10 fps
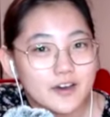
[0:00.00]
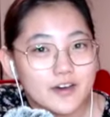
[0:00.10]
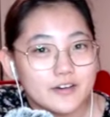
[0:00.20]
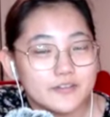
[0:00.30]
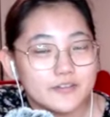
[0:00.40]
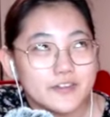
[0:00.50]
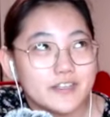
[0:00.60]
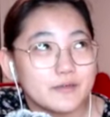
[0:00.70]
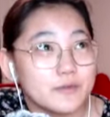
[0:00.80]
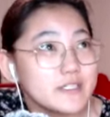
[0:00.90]
of
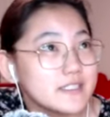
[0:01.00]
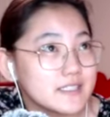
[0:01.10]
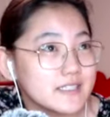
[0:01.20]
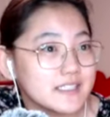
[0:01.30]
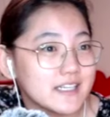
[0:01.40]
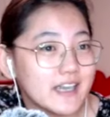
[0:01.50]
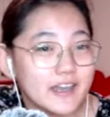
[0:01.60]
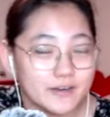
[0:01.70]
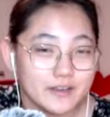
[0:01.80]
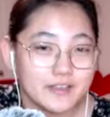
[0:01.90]
the recently
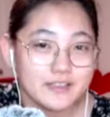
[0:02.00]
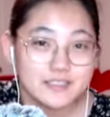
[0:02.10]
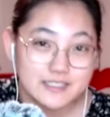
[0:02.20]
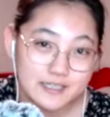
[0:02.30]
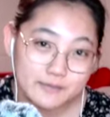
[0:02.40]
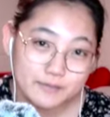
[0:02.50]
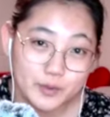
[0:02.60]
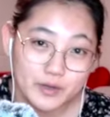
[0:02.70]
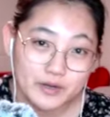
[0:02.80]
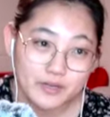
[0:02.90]
airing
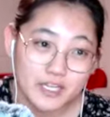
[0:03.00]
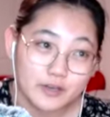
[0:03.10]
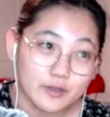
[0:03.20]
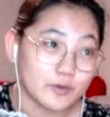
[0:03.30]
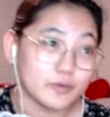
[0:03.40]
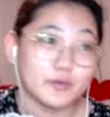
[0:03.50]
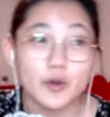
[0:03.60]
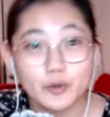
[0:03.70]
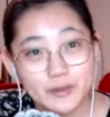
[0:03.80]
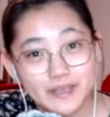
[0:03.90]
contemporary
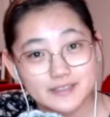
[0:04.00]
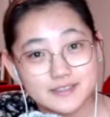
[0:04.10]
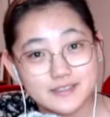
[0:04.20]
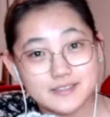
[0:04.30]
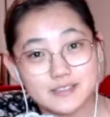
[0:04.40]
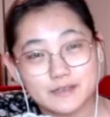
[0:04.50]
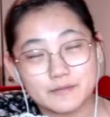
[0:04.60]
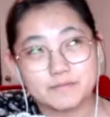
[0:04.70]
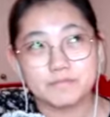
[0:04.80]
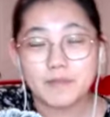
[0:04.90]
romance
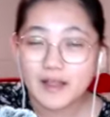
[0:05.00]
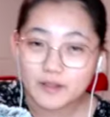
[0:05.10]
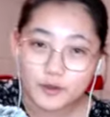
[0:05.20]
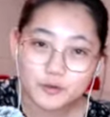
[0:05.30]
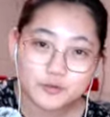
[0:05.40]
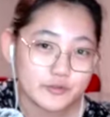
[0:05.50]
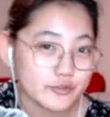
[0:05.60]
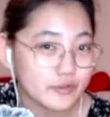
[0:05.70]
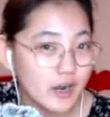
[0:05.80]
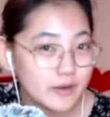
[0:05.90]

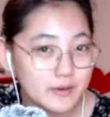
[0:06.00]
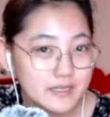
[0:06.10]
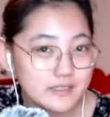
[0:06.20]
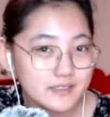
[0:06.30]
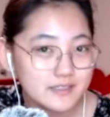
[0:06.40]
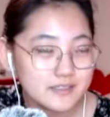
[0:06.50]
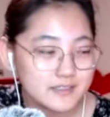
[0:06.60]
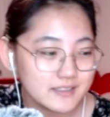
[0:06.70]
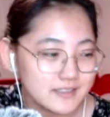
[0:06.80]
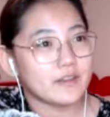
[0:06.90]
melodrama
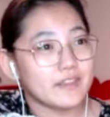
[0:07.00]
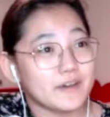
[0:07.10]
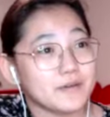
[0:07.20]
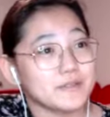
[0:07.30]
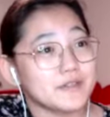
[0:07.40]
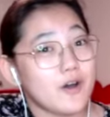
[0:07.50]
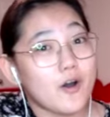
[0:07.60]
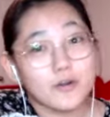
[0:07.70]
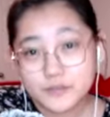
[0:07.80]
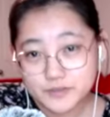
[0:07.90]
that was
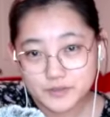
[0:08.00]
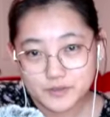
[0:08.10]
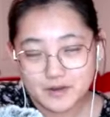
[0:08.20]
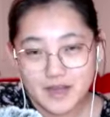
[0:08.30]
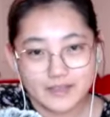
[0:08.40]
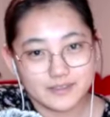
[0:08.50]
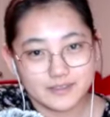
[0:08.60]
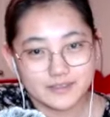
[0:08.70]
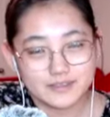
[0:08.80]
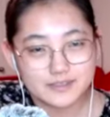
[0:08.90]
also
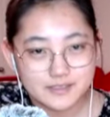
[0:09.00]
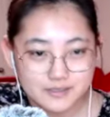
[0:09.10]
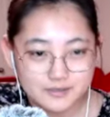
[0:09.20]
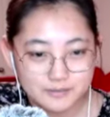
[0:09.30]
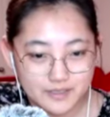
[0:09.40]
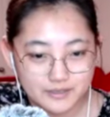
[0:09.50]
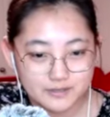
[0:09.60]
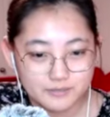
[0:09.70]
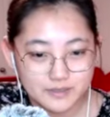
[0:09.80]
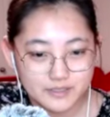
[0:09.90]
highly
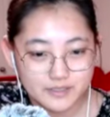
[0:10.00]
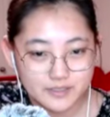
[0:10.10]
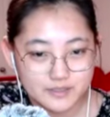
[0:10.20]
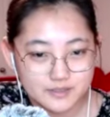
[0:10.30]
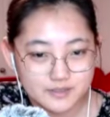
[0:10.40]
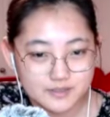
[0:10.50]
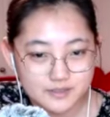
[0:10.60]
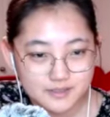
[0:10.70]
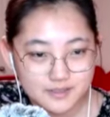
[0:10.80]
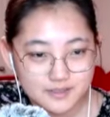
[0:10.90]
anticipated because
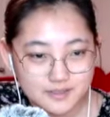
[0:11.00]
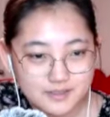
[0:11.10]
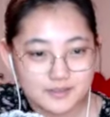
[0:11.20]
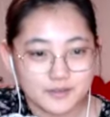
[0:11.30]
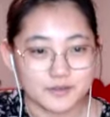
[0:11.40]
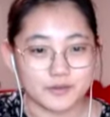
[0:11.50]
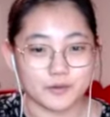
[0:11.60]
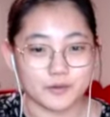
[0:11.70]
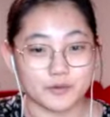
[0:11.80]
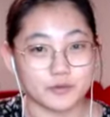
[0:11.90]
there
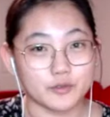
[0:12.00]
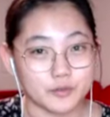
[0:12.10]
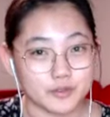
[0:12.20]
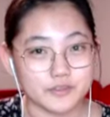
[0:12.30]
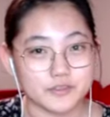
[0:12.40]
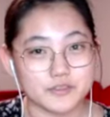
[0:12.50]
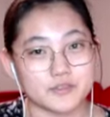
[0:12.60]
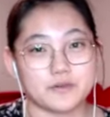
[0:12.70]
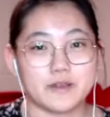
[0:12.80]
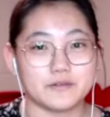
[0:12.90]
were rumors
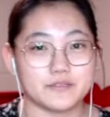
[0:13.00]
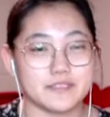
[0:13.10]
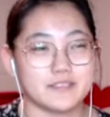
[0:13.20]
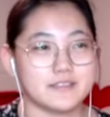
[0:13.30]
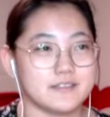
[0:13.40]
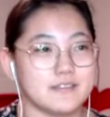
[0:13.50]
surrounding